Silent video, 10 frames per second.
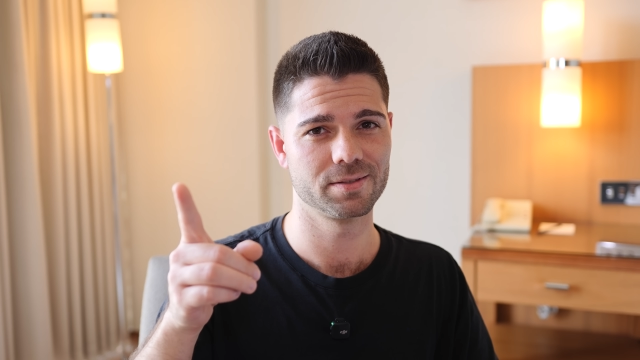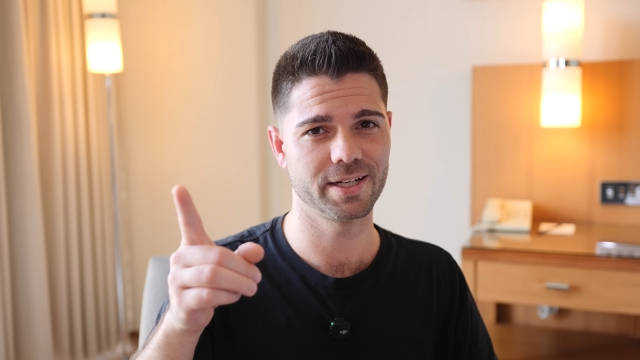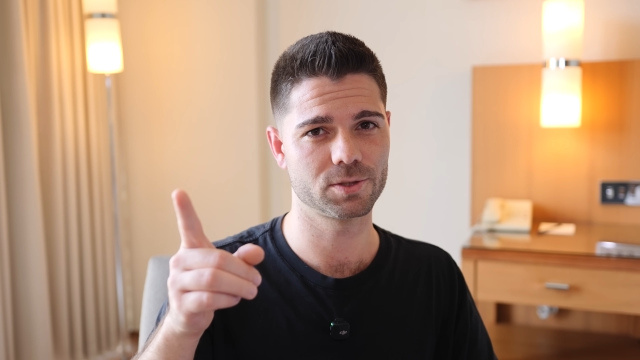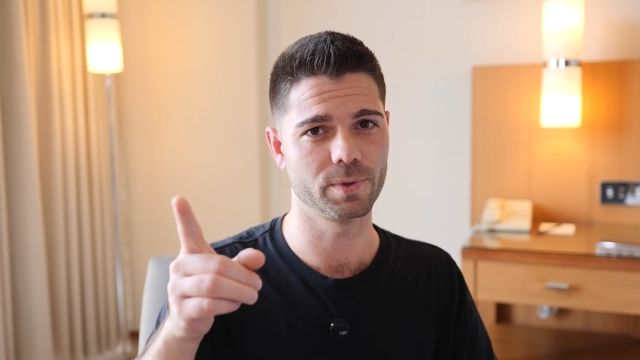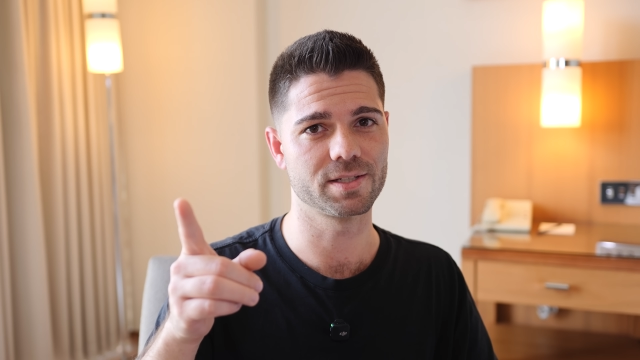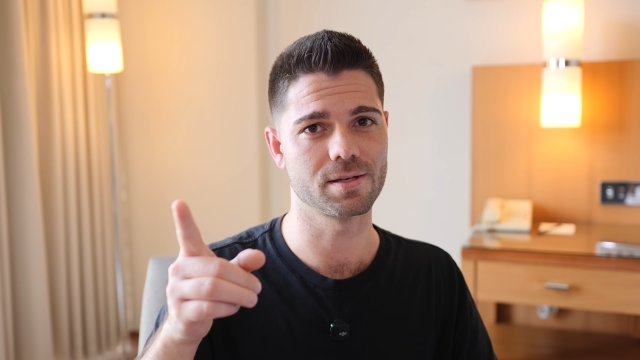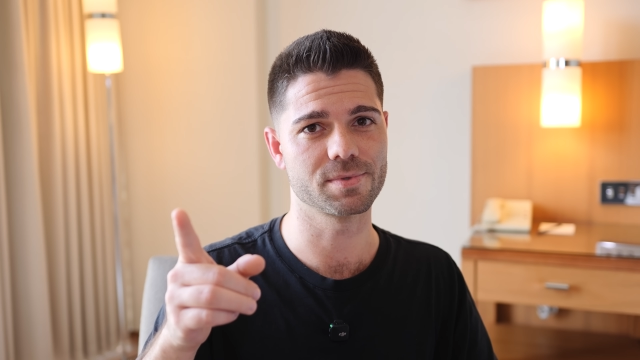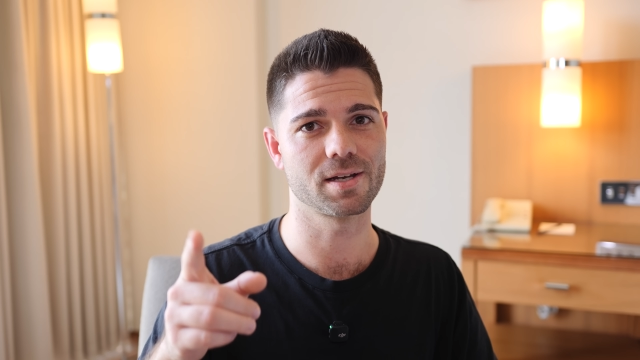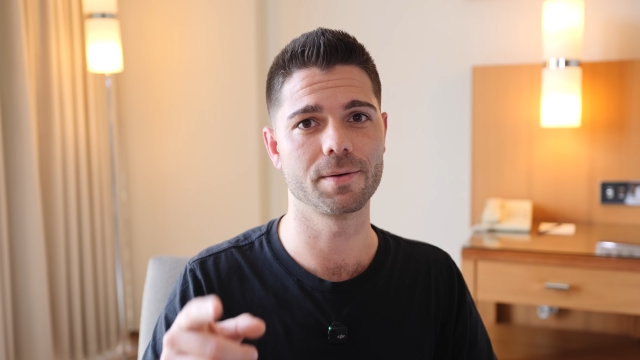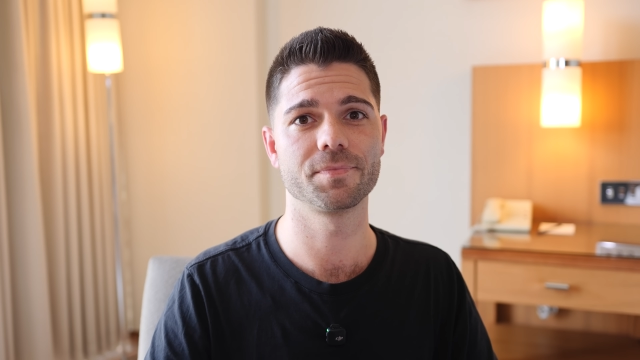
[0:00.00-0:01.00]
next week
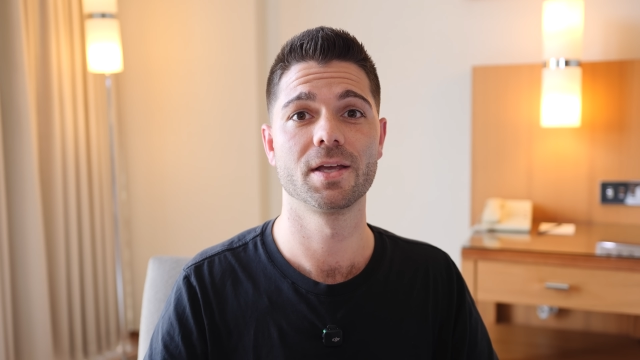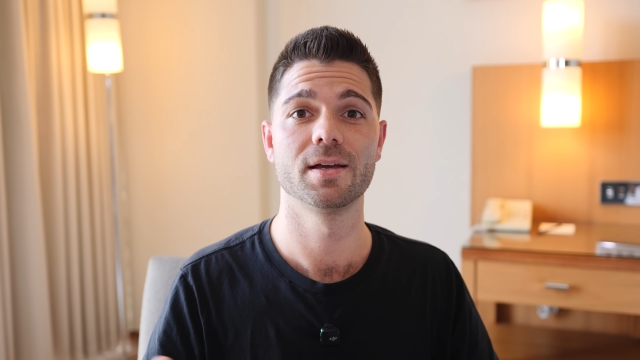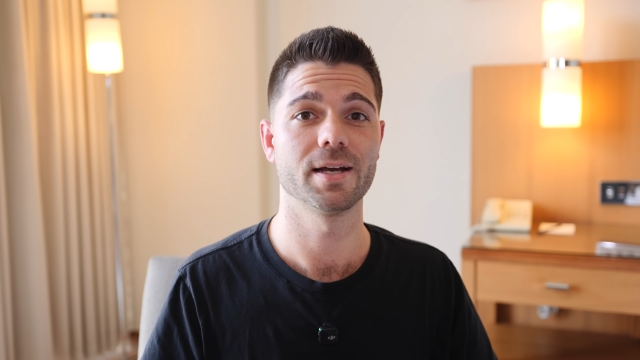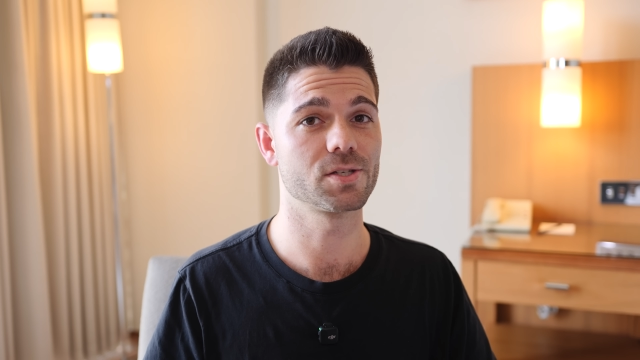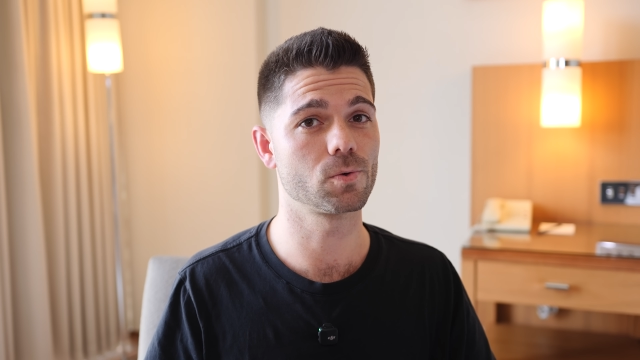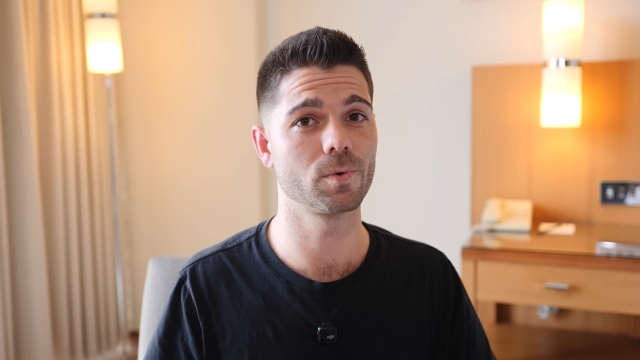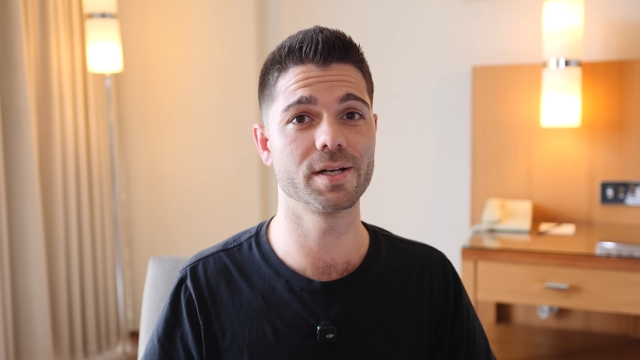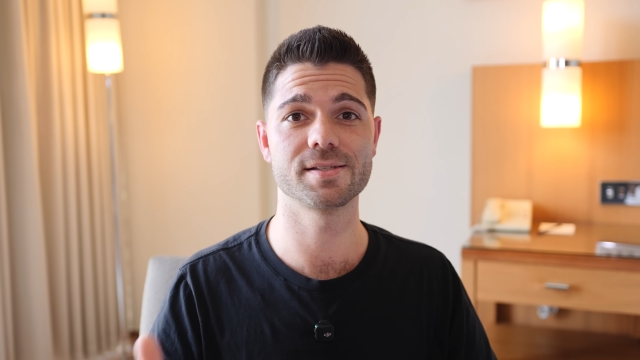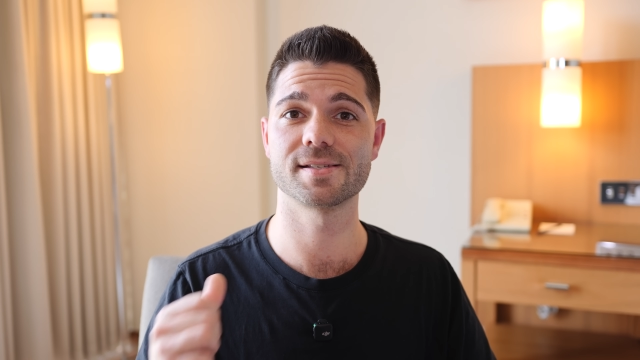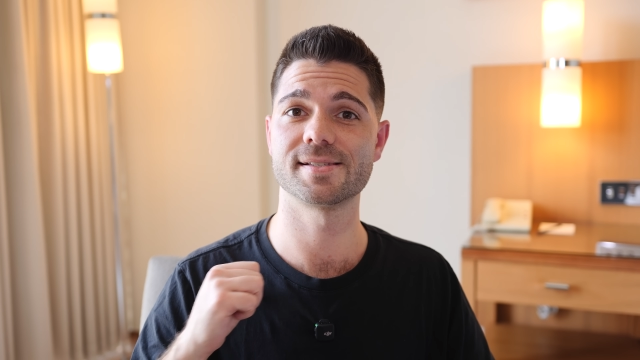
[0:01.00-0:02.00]
sometime. As
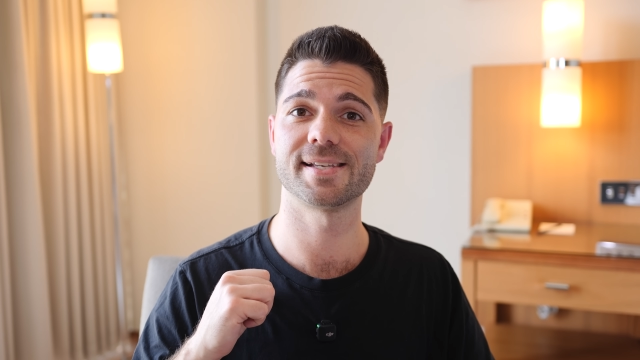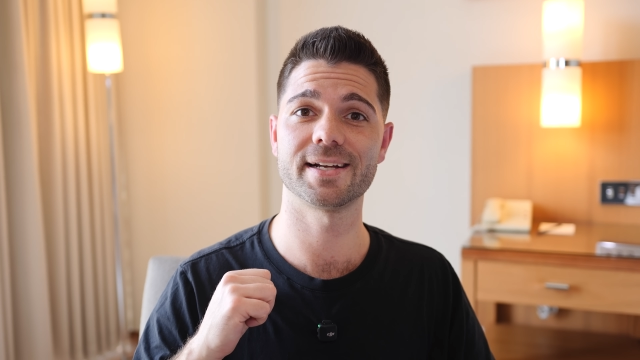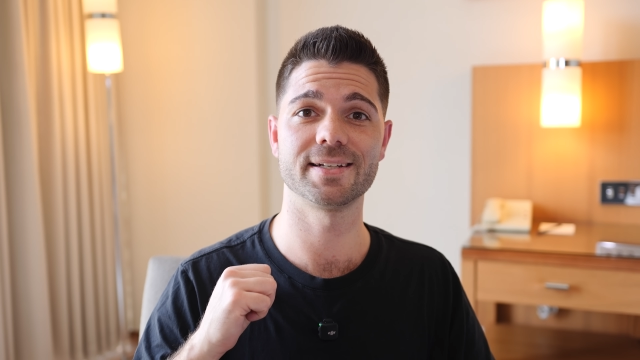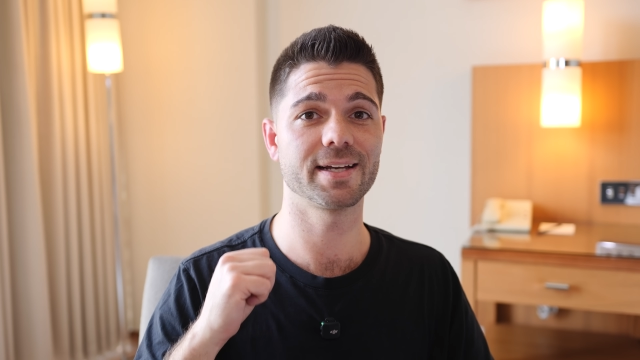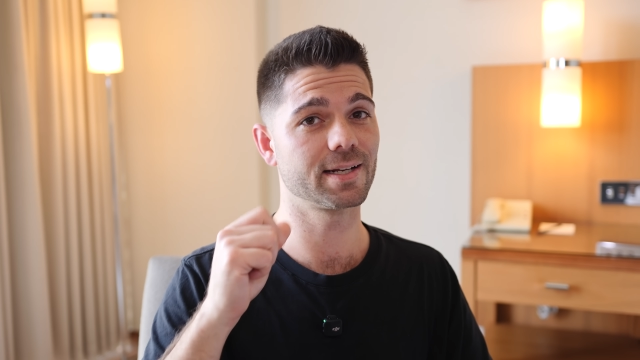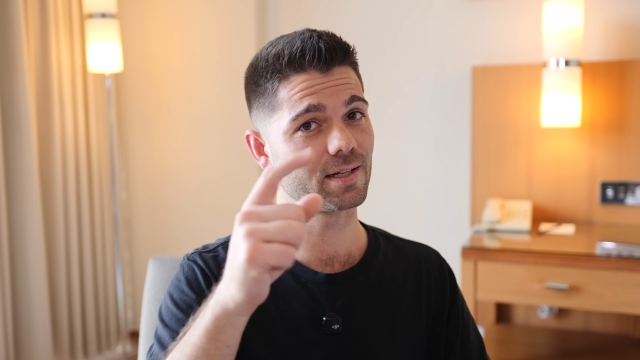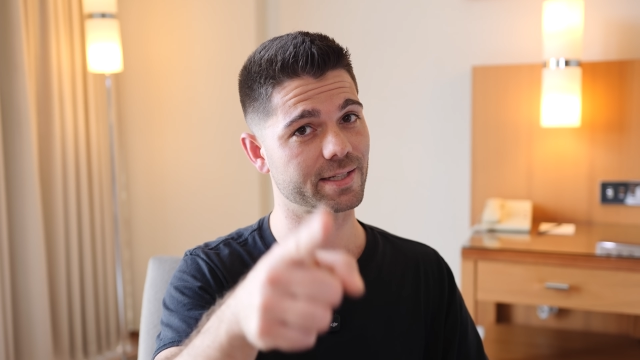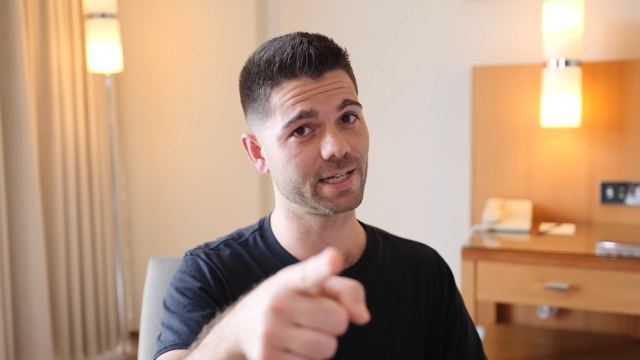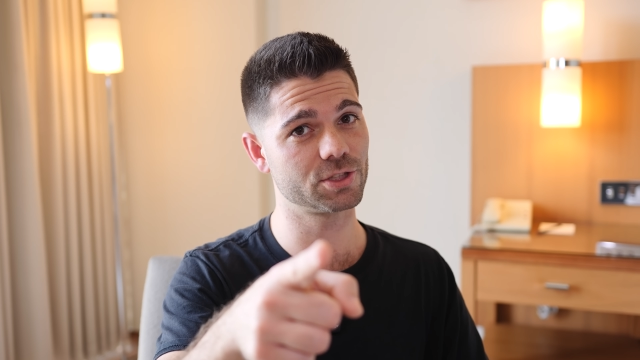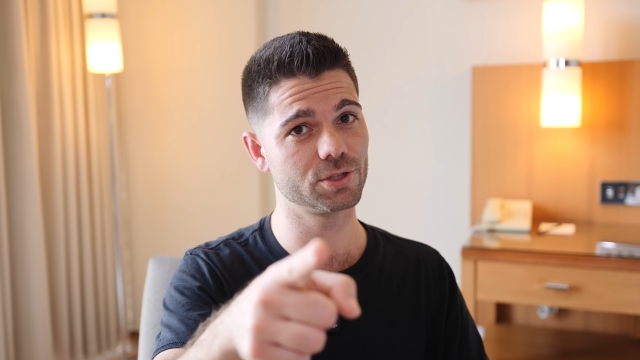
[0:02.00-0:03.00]
always, this is TechNick, and I'll
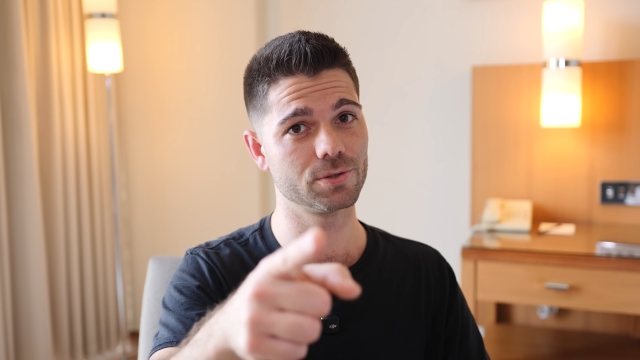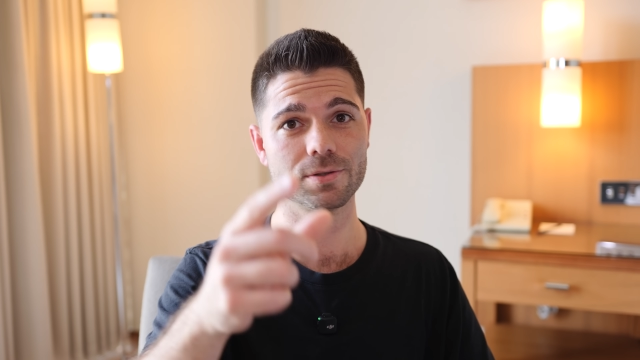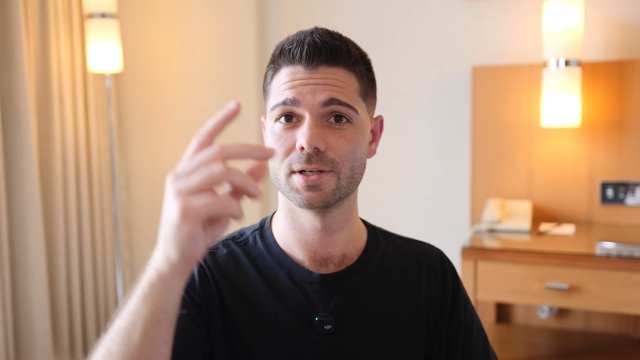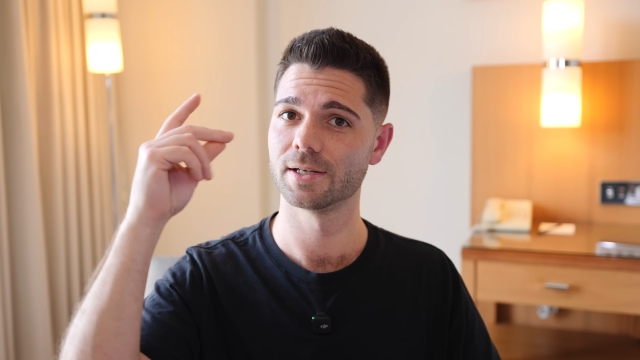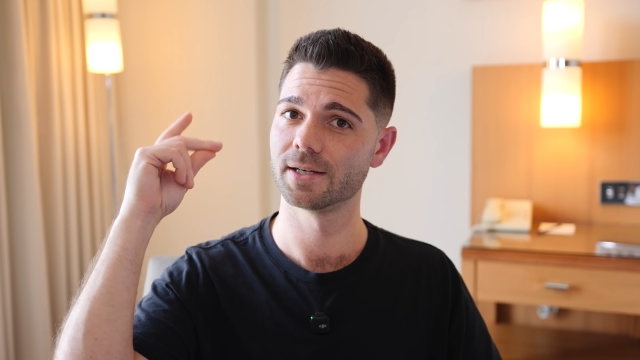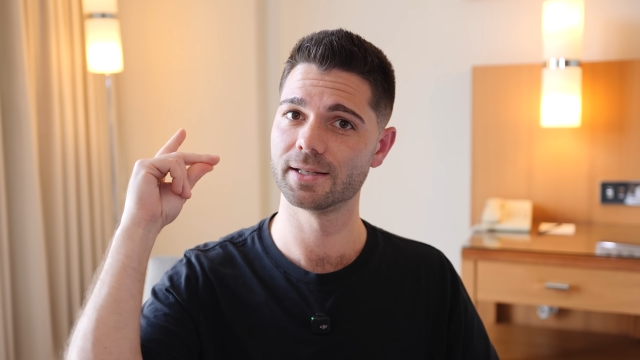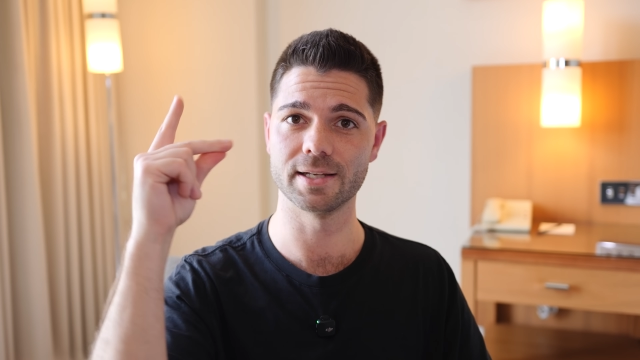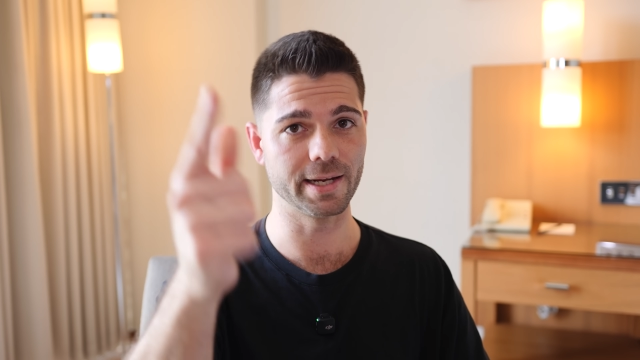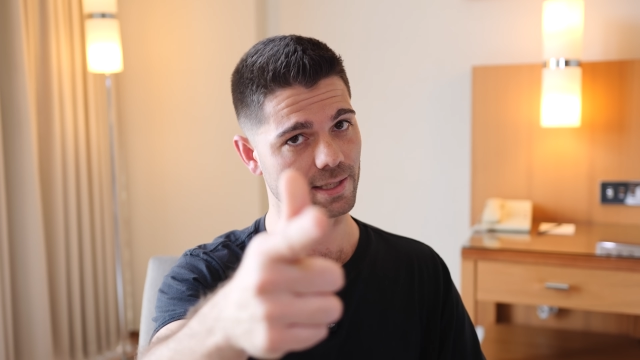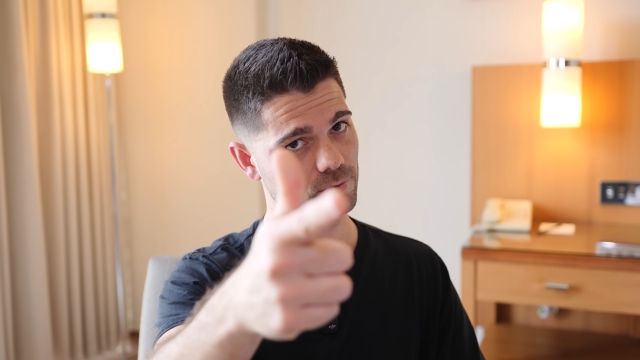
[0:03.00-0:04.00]
catch you in the
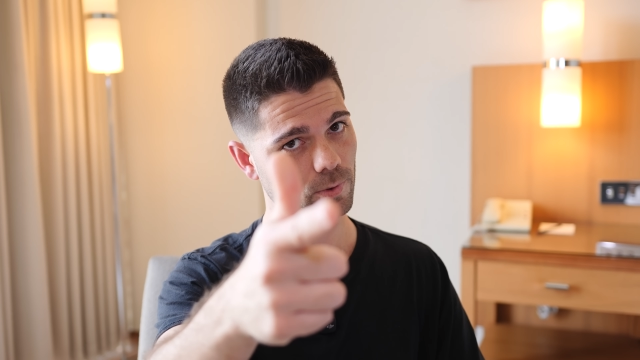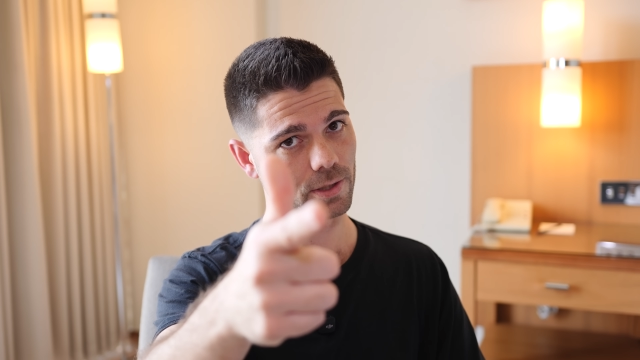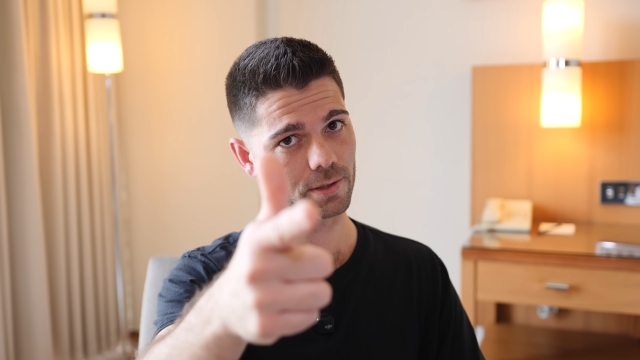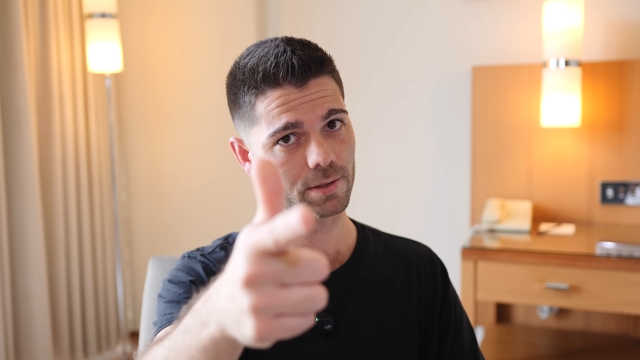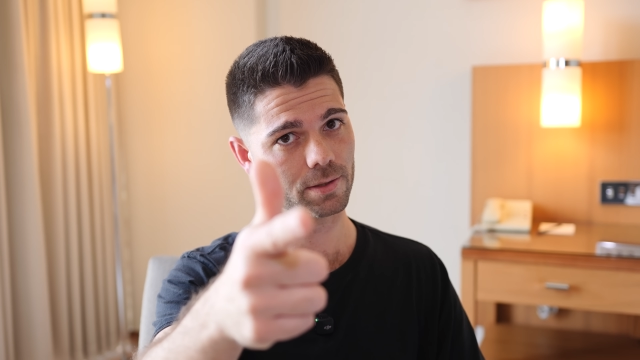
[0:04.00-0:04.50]
next one.